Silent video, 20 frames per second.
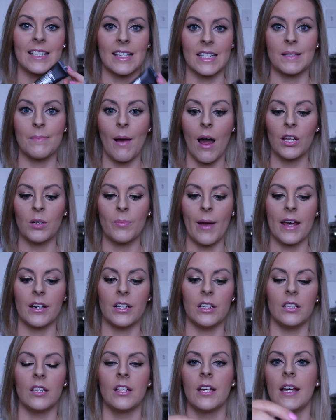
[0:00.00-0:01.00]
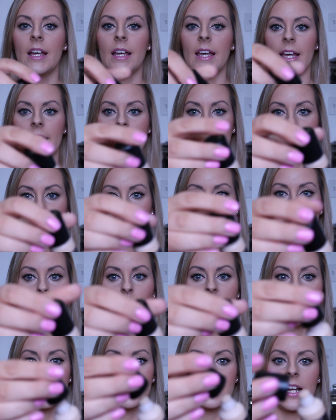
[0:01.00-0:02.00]
It is a smaller bottle, it has a
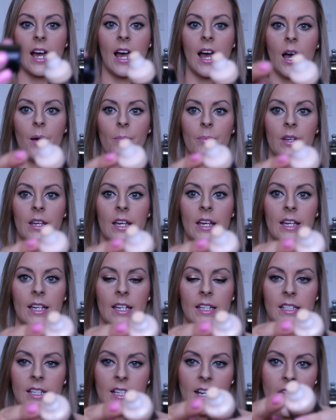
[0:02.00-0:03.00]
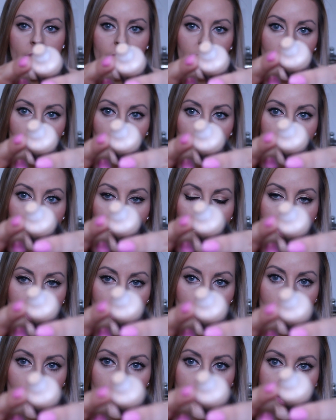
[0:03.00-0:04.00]
squeeze top. It did have a little
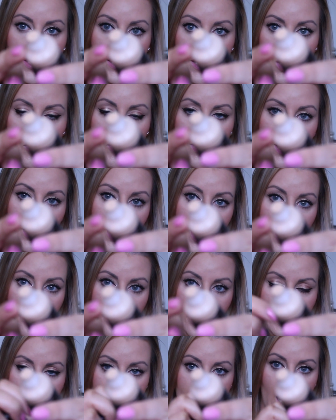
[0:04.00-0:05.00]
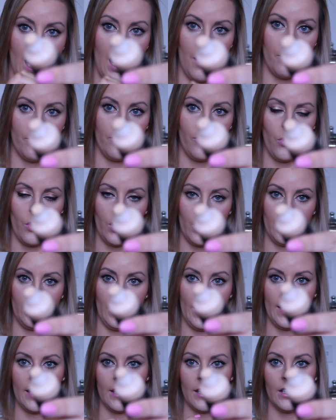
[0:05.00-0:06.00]
foil thing that you peel off on the top for,
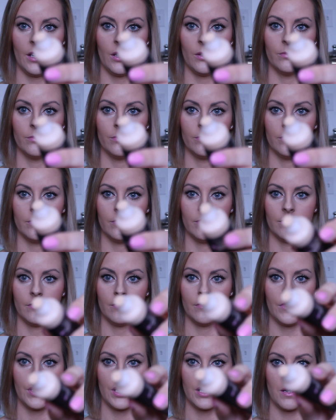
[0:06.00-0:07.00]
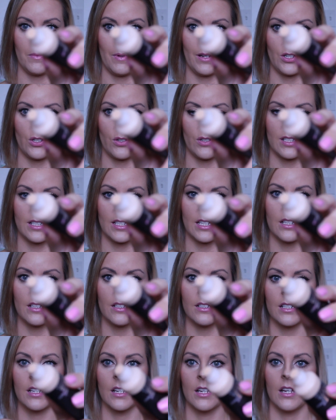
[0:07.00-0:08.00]
like, you know, just to make sure it's
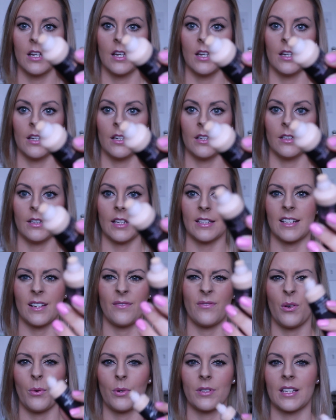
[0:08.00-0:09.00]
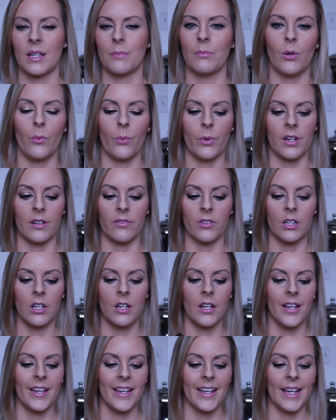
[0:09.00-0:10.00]
sealed. That's not focusing, but whatever.
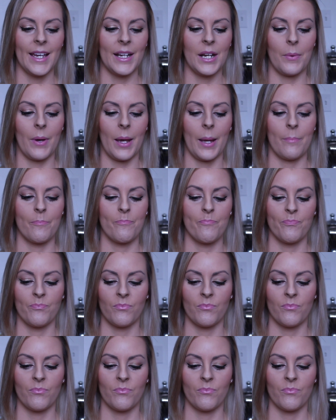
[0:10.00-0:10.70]
Anyway,